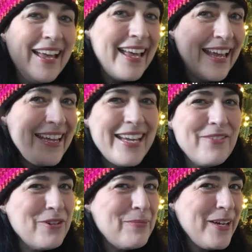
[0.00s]
Hey
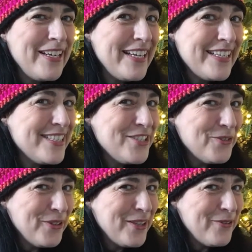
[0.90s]
everybody, it's
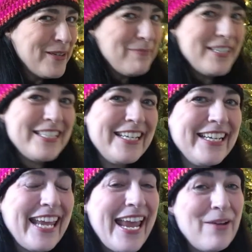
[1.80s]
Julie the Whippy
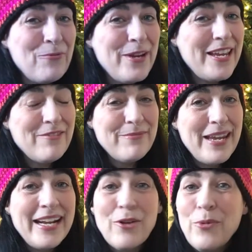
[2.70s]
Chick, and we have
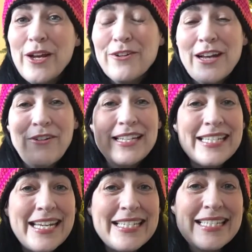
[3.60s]
made it. We are now at
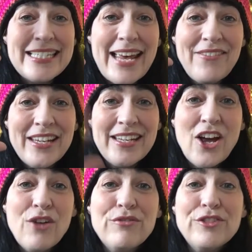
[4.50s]
day 7
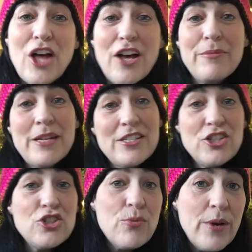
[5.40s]
of
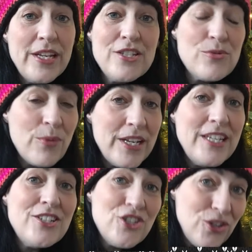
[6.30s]
Vlogmas
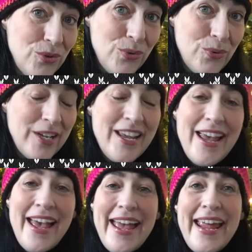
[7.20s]
2022.
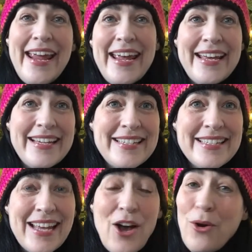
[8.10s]
And
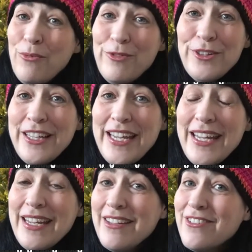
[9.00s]
hopefully
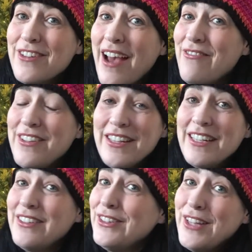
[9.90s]
you're not feeling
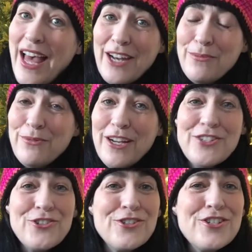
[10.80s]
a lot of
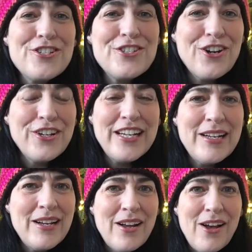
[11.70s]
pressure to start getting